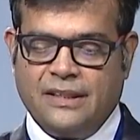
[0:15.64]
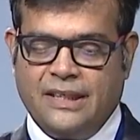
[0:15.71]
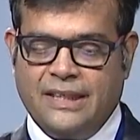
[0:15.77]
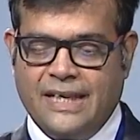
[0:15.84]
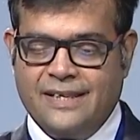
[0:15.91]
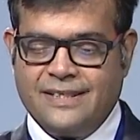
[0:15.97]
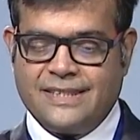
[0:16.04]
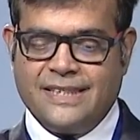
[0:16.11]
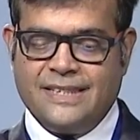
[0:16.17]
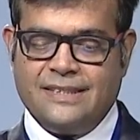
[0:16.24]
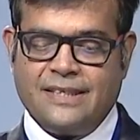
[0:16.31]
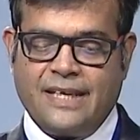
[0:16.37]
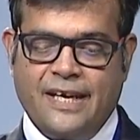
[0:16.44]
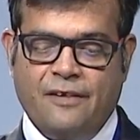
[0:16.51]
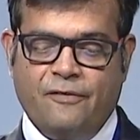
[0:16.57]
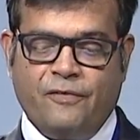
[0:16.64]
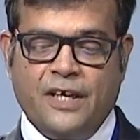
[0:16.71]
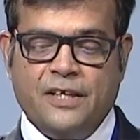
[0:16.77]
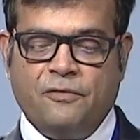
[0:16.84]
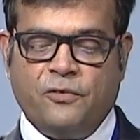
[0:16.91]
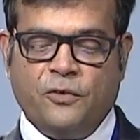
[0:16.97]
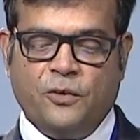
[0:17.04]
analysis and
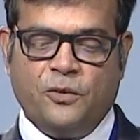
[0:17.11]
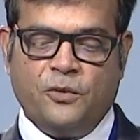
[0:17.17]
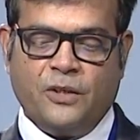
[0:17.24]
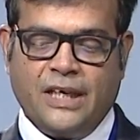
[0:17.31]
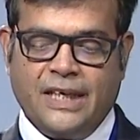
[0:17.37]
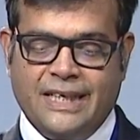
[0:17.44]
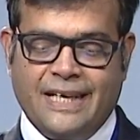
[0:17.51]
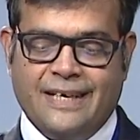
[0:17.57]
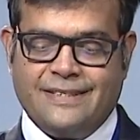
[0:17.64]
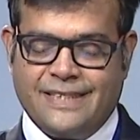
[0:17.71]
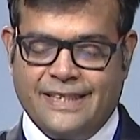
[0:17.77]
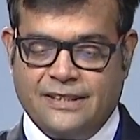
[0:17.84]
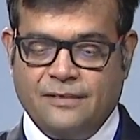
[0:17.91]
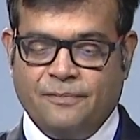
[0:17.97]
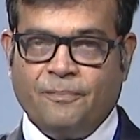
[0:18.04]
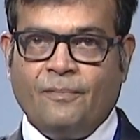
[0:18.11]
fund flow analysis.